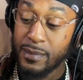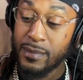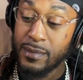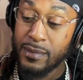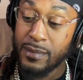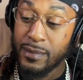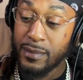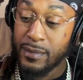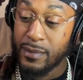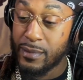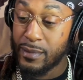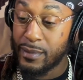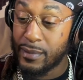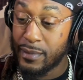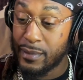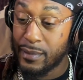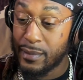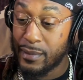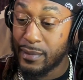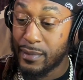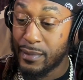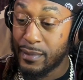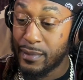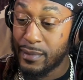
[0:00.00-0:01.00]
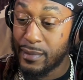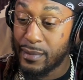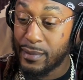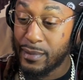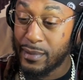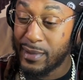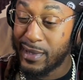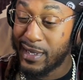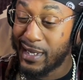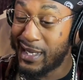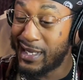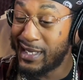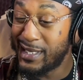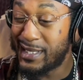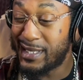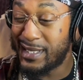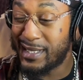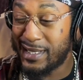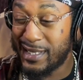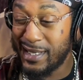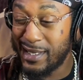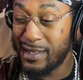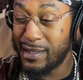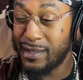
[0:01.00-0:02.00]
at least a year, right? He's
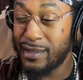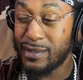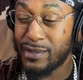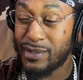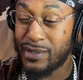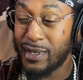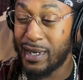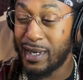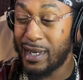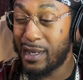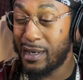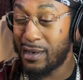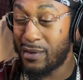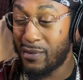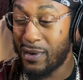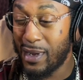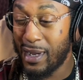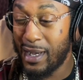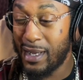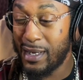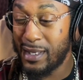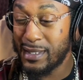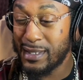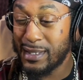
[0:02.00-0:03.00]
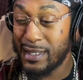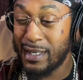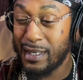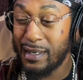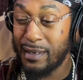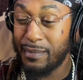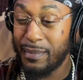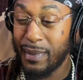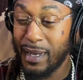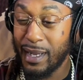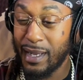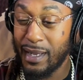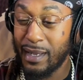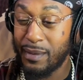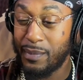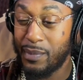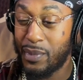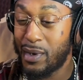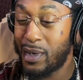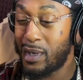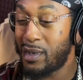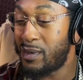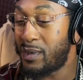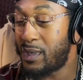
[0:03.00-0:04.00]
still trying to ride his damn bike.
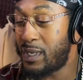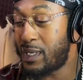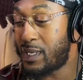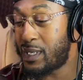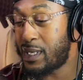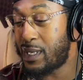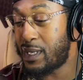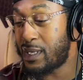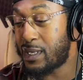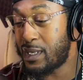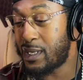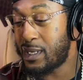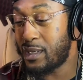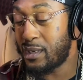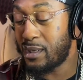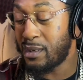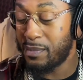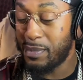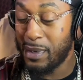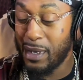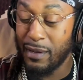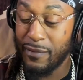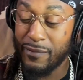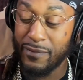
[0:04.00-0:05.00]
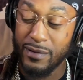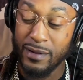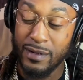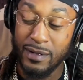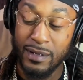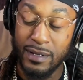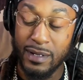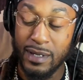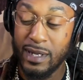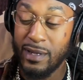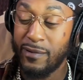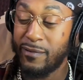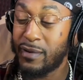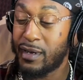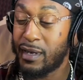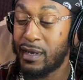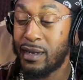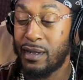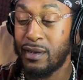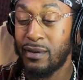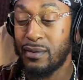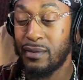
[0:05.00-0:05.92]
Boy, you need to get the hell up out for it. Leave it alone.